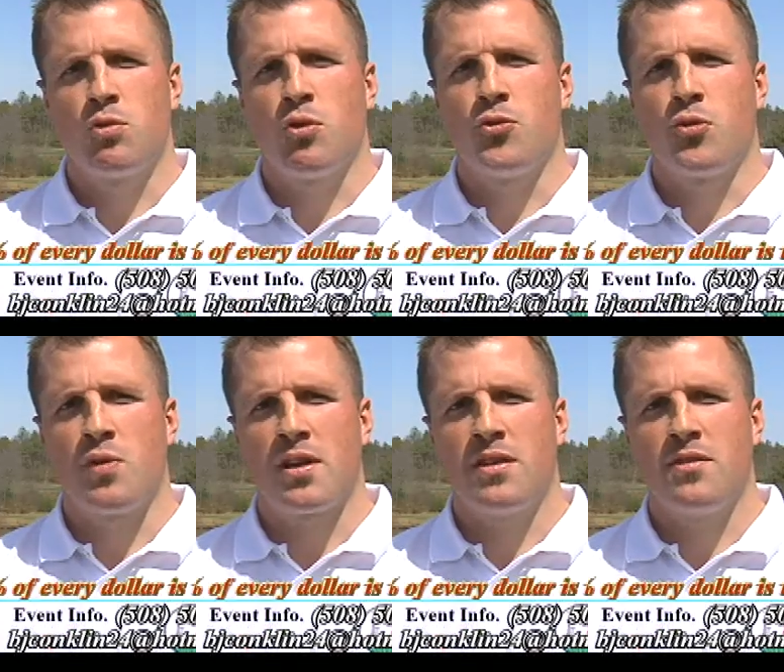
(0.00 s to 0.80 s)
will go
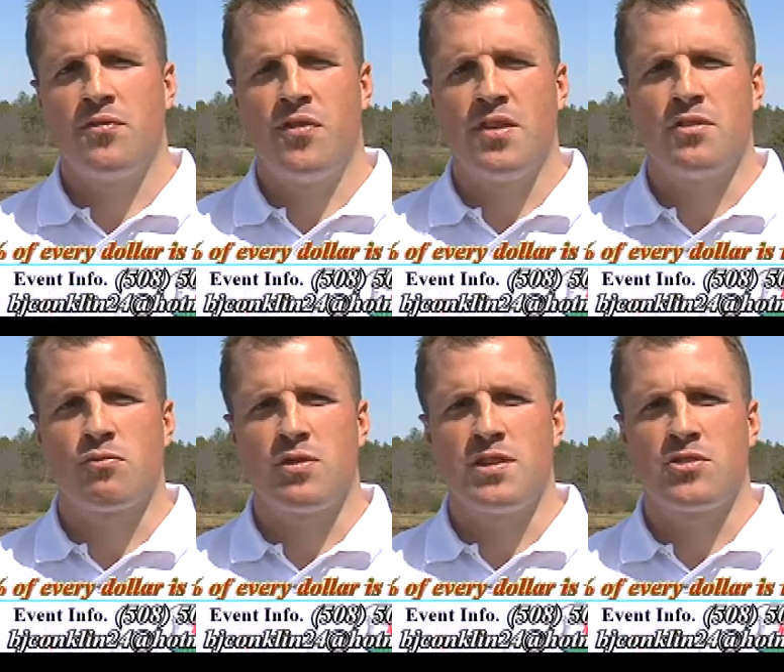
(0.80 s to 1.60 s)
directly to fund
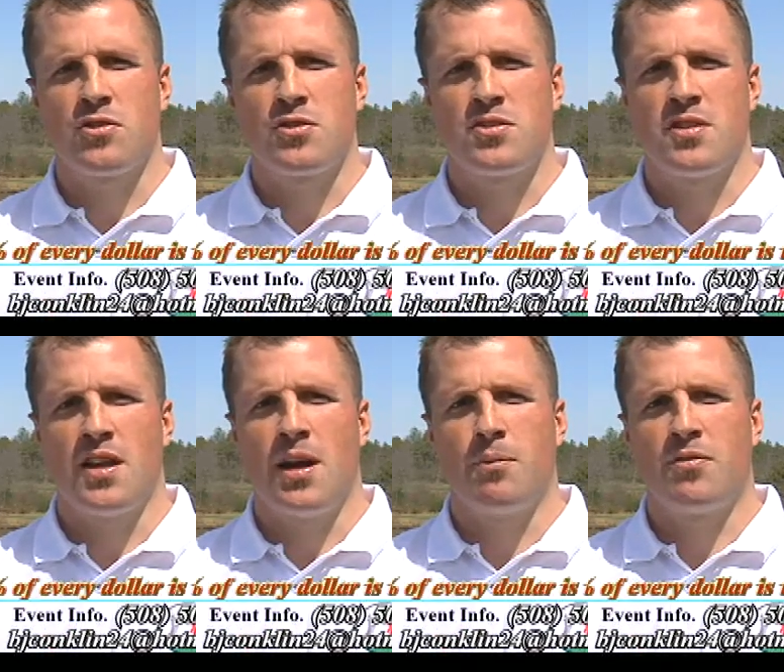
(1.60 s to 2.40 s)
the research
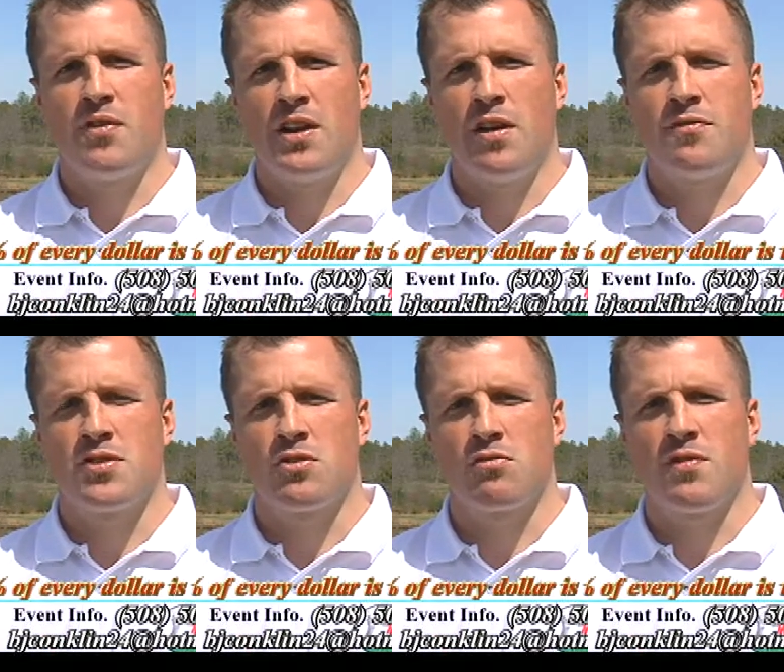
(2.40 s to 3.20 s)
that helps fight off
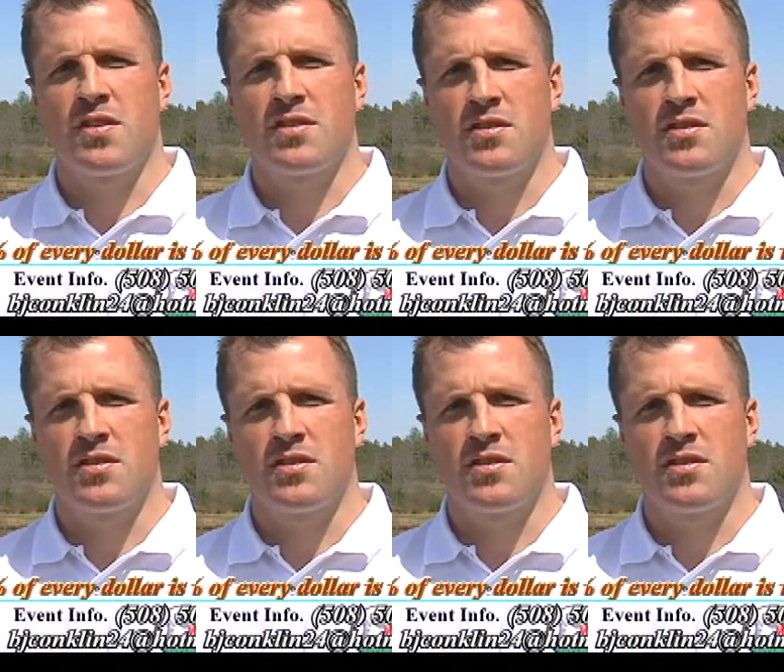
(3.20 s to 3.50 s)
this horrific